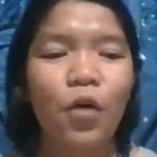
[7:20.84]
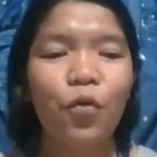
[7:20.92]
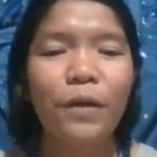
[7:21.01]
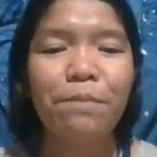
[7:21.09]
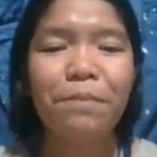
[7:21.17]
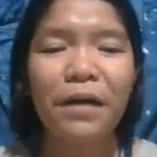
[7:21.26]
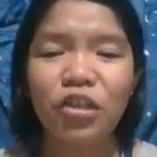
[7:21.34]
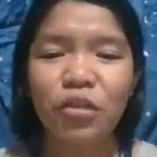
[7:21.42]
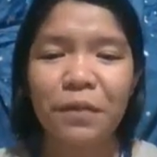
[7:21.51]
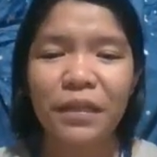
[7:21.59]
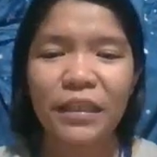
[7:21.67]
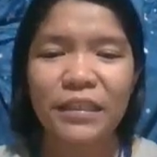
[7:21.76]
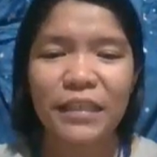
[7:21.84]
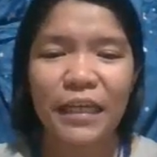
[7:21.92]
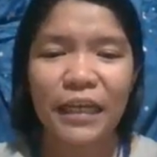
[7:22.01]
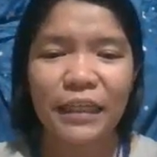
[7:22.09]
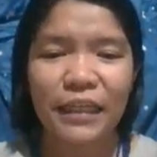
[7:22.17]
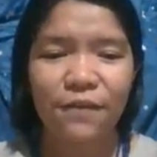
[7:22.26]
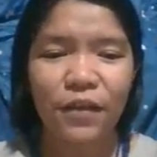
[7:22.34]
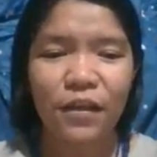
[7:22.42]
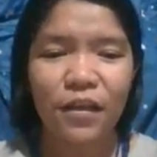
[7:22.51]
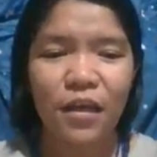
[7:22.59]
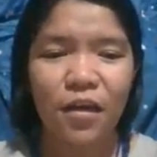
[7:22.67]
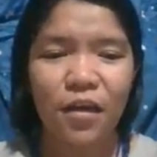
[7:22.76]
When punishment is negative
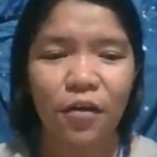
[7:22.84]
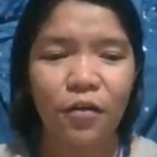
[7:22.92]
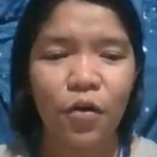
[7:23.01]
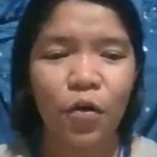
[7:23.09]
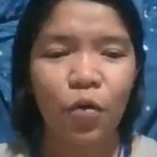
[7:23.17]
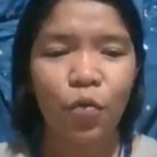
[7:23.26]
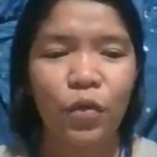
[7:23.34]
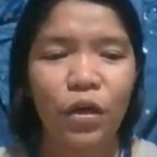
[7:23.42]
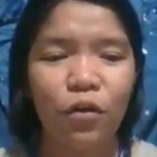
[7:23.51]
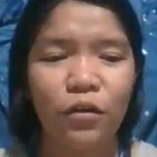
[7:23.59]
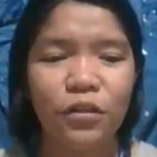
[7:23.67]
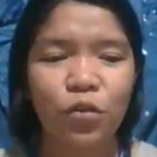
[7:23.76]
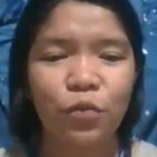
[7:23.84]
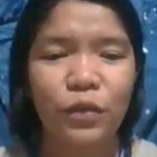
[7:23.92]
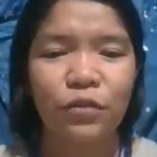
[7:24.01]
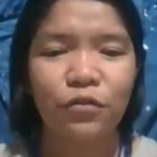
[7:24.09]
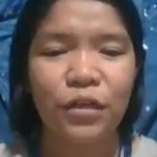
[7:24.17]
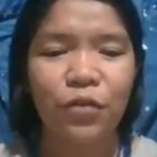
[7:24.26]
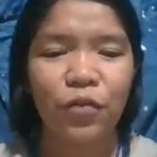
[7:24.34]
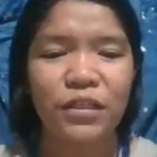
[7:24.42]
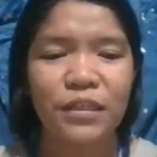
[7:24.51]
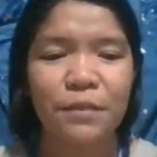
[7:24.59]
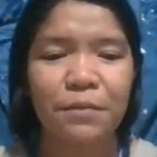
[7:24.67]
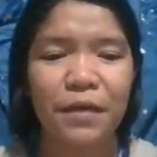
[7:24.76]
in here, we also want to
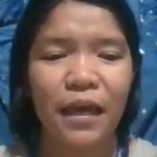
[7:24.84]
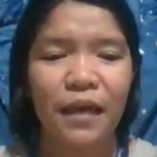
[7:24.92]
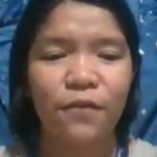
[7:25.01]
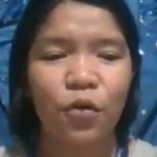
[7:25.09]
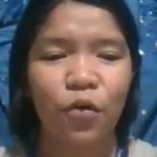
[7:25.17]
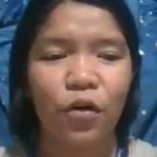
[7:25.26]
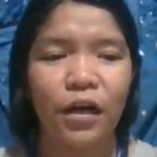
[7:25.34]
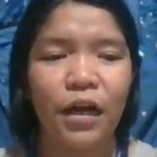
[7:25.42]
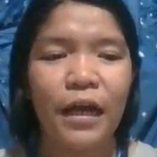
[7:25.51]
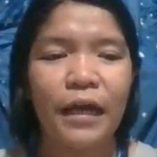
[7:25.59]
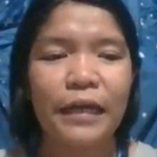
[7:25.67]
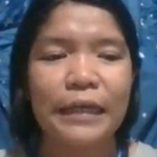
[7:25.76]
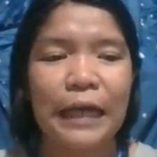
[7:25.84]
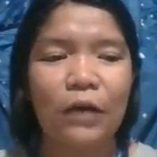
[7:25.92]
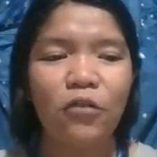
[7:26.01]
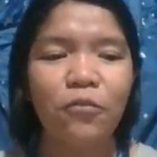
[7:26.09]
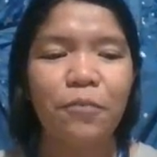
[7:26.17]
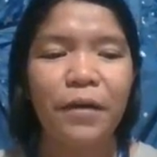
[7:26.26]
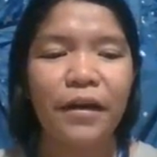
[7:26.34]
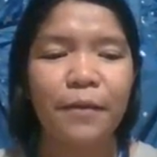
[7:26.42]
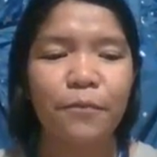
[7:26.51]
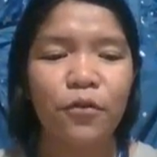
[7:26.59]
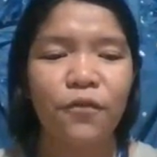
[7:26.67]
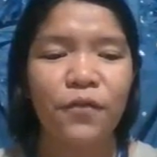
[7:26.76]
decrease the behavior now by
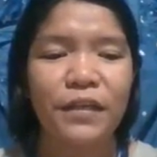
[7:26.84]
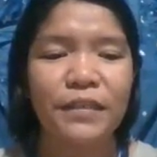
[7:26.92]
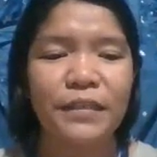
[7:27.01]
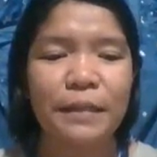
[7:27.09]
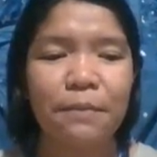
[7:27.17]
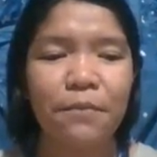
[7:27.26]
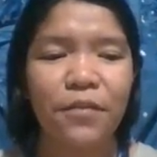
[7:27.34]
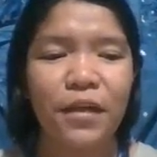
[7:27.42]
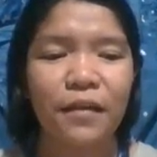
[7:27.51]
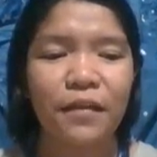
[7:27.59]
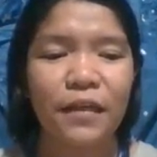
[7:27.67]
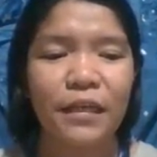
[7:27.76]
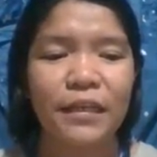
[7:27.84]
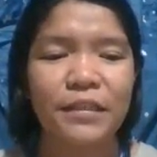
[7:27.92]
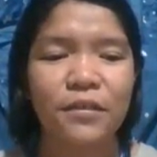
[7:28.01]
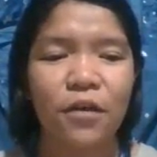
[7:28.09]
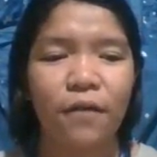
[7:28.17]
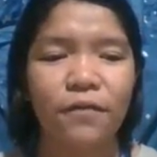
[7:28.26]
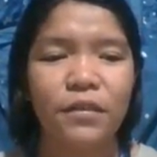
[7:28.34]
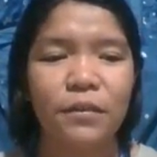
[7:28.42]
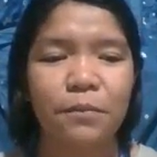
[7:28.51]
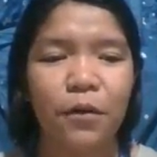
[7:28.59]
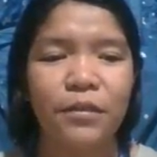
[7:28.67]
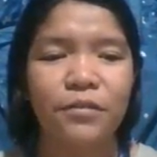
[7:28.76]
removing something that is
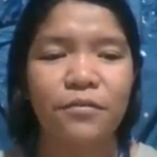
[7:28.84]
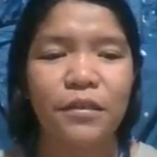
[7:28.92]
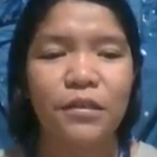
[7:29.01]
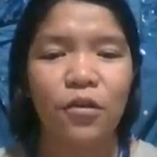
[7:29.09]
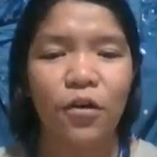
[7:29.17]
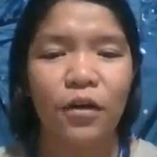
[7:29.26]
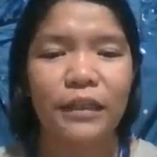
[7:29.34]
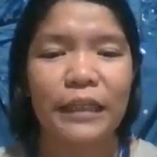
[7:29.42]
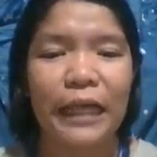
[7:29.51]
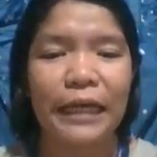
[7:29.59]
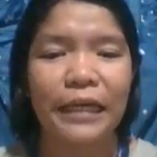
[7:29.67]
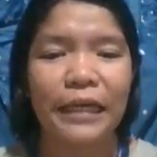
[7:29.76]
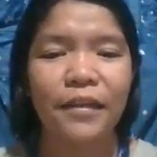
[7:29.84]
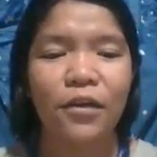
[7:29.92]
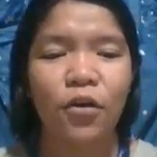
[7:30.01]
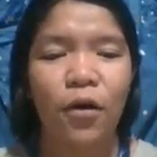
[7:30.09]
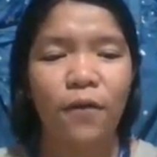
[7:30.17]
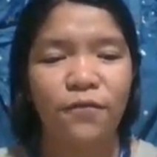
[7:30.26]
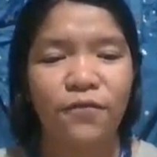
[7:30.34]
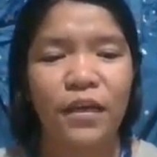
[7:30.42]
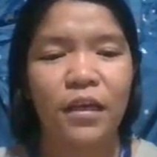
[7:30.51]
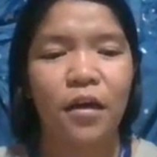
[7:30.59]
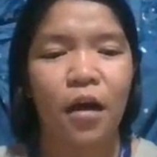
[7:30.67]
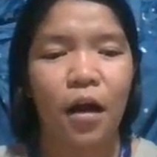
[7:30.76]
comfortable to the dog, like the
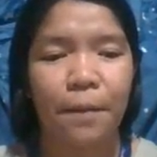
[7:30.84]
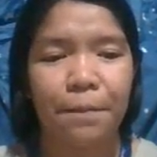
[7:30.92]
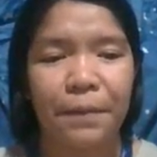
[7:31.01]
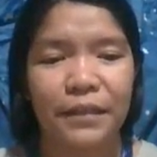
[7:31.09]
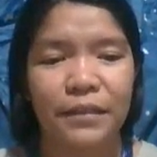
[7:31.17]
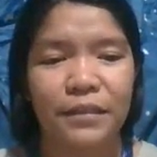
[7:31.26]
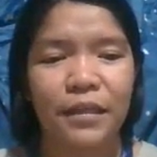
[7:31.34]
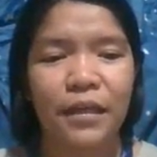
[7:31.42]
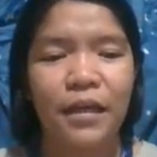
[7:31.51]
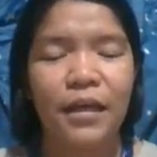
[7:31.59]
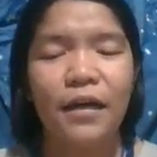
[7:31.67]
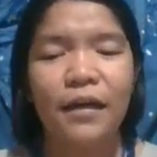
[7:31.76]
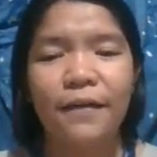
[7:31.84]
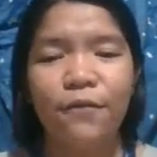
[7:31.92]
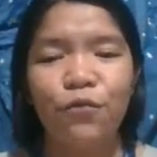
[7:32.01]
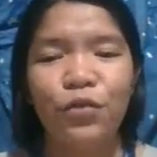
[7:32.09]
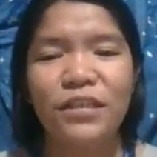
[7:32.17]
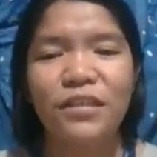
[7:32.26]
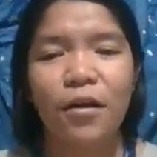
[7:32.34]
comfy carpet. If we